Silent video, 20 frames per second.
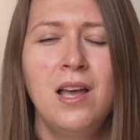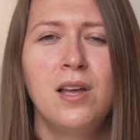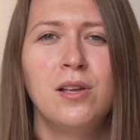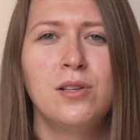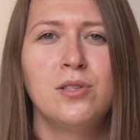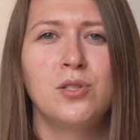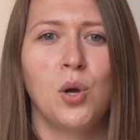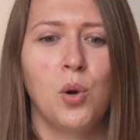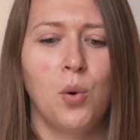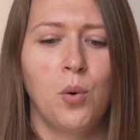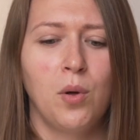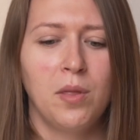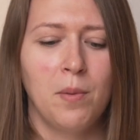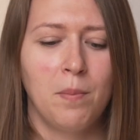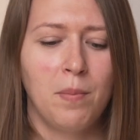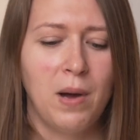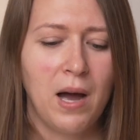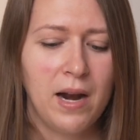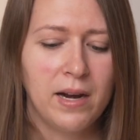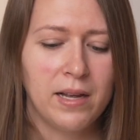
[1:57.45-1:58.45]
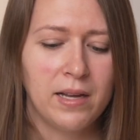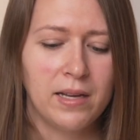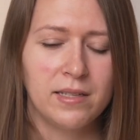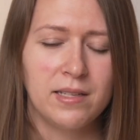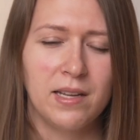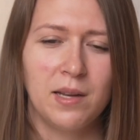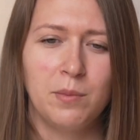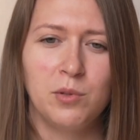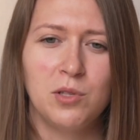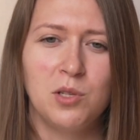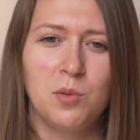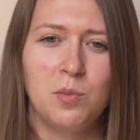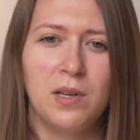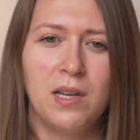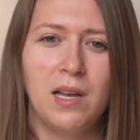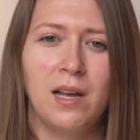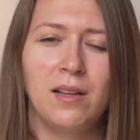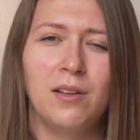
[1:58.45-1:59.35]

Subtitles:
So the body is able to be a